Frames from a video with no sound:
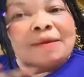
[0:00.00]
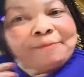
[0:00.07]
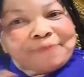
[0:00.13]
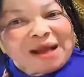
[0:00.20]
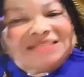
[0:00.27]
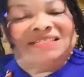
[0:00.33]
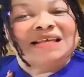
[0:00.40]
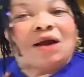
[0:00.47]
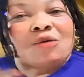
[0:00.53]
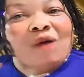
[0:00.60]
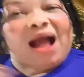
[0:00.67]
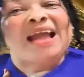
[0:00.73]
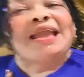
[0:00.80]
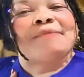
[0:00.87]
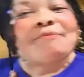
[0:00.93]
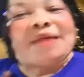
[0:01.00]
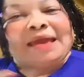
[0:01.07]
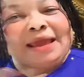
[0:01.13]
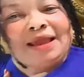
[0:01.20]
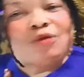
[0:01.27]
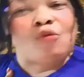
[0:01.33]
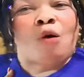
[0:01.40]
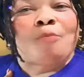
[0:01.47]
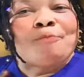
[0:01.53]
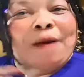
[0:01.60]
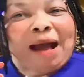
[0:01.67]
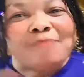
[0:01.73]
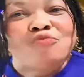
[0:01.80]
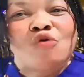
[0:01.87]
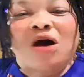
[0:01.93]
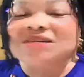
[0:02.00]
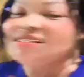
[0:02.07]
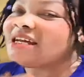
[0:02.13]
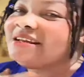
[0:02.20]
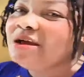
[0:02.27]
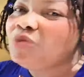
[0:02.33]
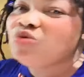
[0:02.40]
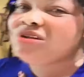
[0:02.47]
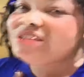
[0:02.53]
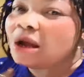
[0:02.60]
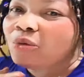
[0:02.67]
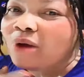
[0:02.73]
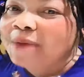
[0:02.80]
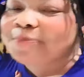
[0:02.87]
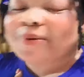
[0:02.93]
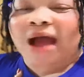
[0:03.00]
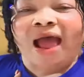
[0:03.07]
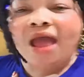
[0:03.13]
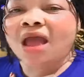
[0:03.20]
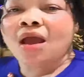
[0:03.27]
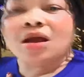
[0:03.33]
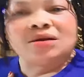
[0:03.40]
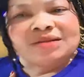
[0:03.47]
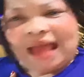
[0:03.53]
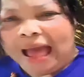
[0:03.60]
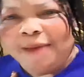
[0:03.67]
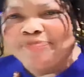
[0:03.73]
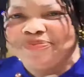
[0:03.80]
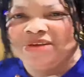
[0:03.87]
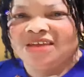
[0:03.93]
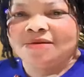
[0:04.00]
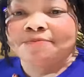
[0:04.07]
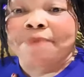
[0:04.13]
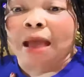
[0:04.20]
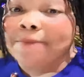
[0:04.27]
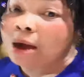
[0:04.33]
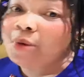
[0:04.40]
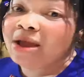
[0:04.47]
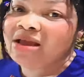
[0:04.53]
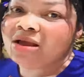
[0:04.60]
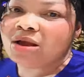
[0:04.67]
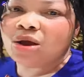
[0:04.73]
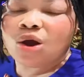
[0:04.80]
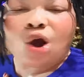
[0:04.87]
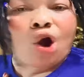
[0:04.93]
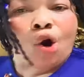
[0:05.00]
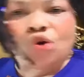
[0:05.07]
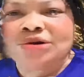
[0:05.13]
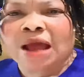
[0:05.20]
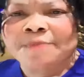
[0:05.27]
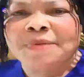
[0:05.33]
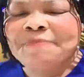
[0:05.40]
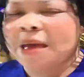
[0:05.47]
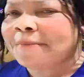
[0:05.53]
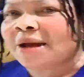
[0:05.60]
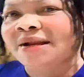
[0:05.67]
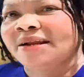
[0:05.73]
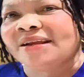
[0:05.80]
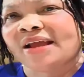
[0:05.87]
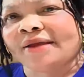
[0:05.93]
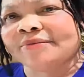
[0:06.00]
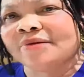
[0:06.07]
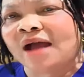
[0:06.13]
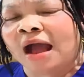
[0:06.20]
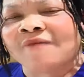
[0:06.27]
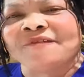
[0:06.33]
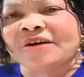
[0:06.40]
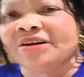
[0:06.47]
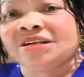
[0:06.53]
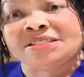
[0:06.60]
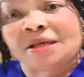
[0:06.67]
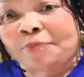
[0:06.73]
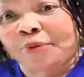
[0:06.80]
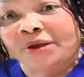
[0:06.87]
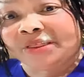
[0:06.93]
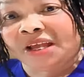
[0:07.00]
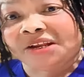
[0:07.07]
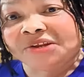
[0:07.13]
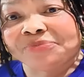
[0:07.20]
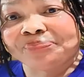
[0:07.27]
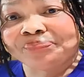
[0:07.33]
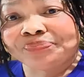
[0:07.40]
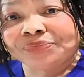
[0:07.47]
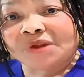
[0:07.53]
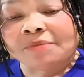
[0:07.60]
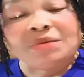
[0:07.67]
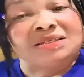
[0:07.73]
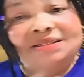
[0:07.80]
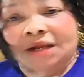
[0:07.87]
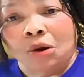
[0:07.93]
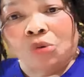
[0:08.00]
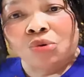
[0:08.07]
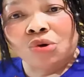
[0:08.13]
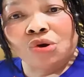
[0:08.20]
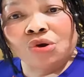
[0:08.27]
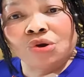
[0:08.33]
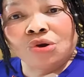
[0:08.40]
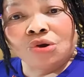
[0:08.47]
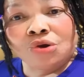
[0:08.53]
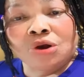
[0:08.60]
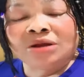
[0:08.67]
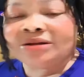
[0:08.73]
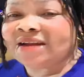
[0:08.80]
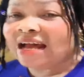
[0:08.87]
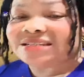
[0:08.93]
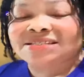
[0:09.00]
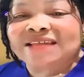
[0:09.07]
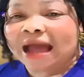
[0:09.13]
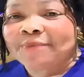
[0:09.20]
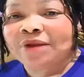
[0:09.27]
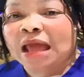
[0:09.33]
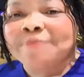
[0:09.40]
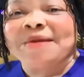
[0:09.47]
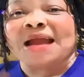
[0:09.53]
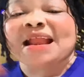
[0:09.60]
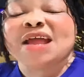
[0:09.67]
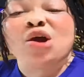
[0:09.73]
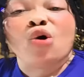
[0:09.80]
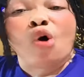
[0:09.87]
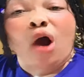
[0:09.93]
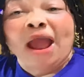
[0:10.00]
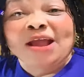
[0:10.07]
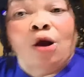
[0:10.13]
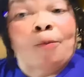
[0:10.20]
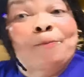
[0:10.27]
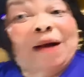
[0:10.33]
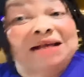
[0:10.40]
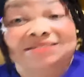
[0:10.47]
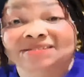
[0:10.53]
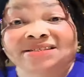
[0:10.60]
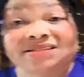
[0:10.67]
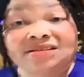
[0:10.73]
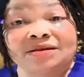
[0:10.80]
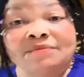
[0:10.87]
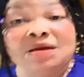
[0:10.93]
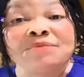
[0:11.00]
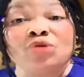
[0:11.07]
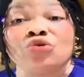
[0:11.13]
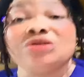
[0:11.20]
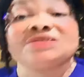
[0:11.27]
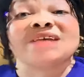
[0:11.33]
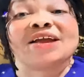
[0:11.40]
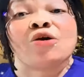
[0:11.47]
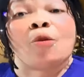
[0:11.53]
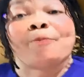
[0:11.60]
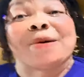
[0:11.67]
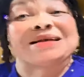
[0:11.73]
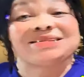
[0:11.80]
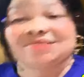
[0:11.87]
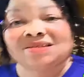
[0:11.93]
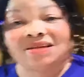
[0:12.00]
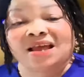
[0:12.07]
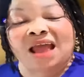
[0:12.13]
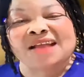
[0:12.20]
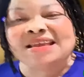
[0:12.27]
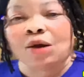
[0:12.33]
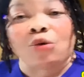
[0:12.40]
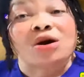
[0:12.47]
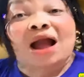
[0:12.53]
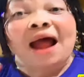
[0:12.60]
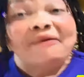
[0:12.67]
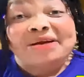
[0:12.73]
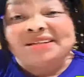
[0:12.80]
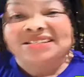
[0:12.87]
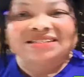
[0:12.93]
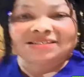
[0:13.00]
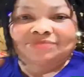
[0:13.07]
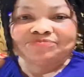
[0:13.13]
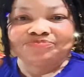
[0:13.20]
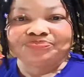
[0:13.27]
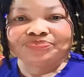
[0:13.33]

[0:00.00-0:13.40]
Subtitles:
Me ba se wa he me. Wa ba mwa se ni ye ujina we pa. Debi, bema we. Oh, Debi, bema ne de. I'm very disappointed. Me srao. Next time, maybe I know your past. Maybe you say your past and your current.